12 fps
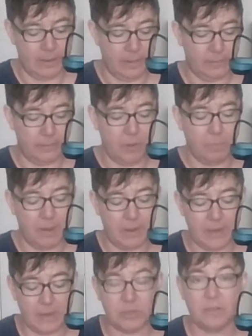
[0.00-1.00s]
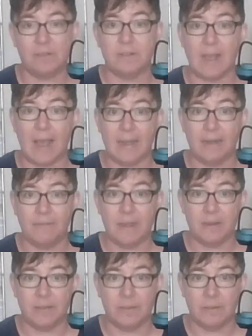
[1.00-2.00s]
slope on each side of
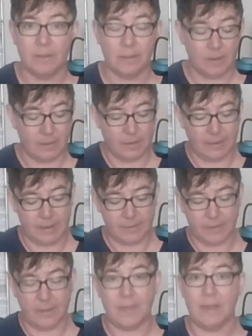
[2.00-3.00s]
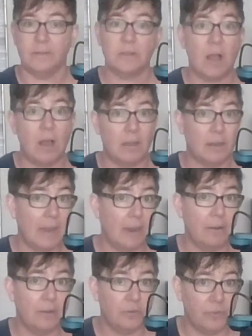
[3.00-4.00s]
it. All right, and that's
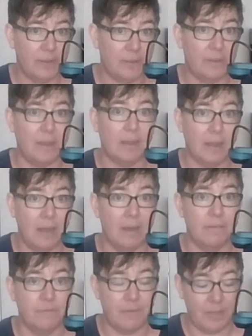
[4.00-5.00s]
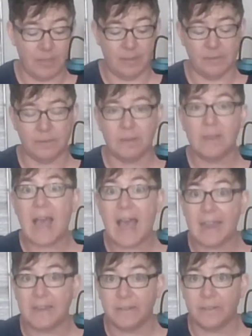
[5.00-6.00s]
characteristic of this
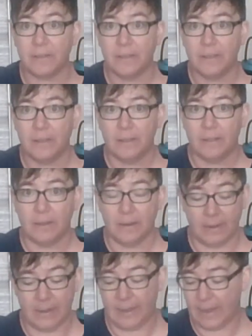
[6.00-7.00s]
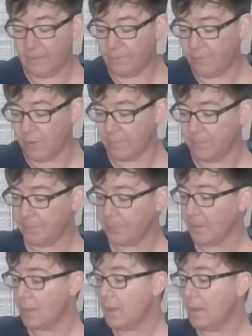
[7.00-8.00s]
cut, all right, landform.
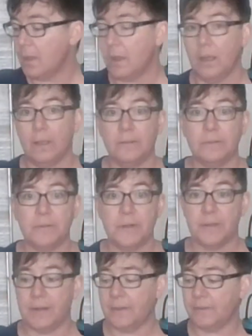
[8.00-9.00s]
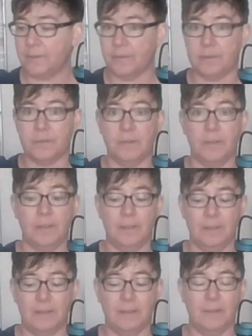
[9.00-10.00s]
Also notice,
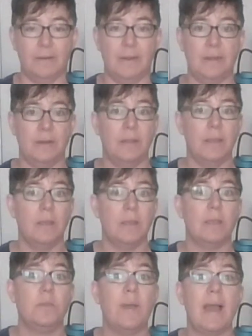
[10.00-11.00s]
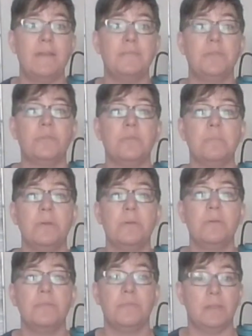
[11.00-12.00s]
all right, you have to
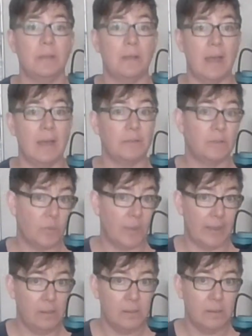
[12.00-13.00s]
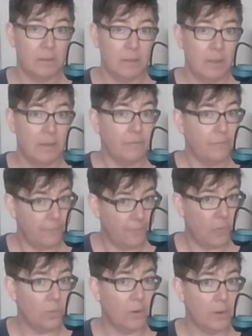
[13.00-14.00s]
remove soil
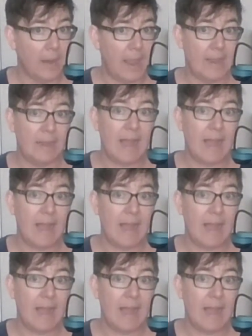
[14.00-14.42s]
for a